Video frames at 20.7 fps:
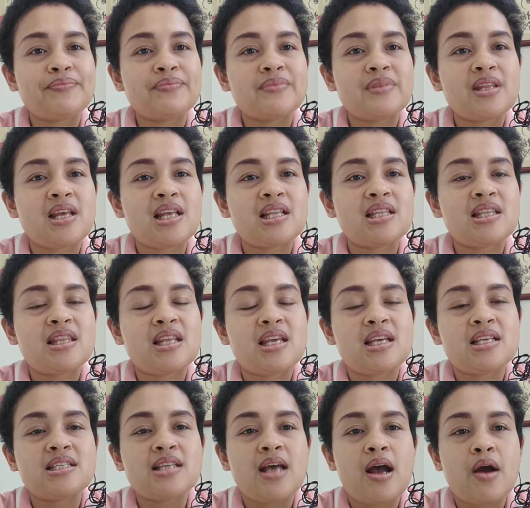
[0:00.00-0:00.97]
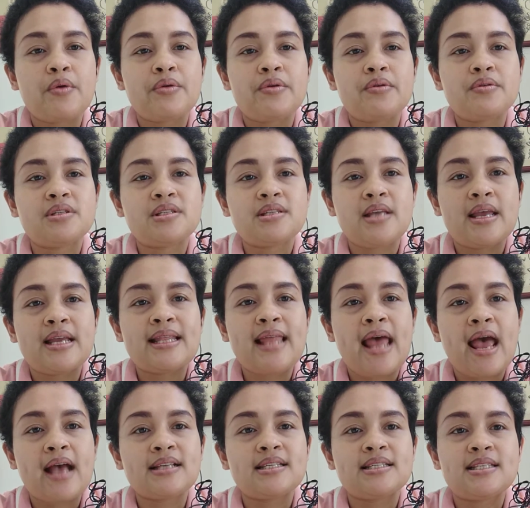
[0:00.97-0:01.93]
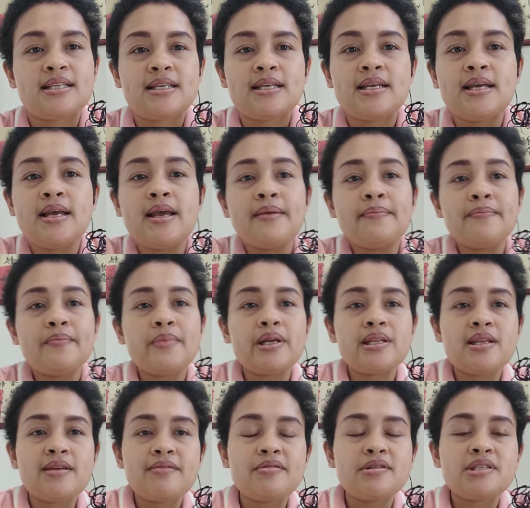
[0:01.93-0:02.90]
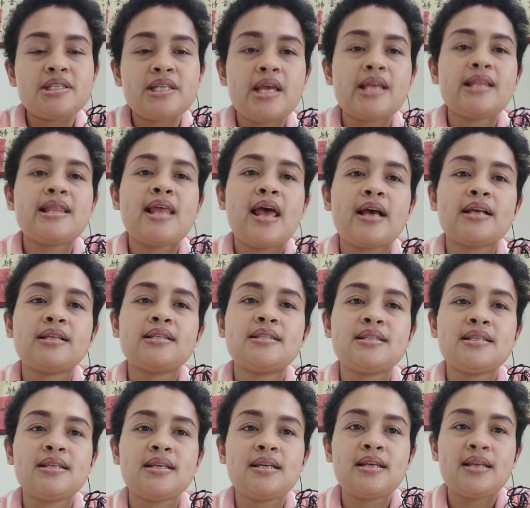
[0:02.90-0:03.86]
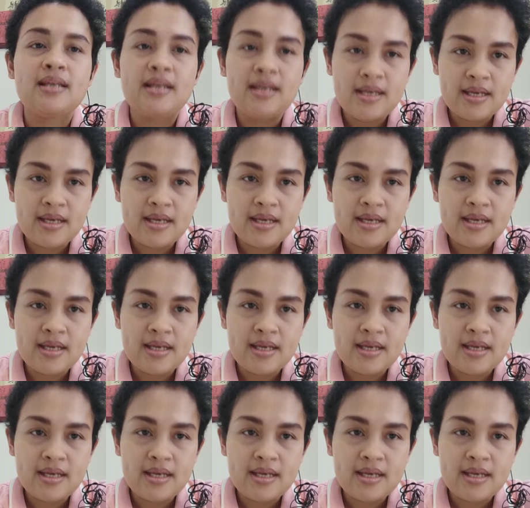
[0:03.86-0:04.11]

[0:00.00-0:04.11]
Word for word: that is how you say taxi but if you say taxi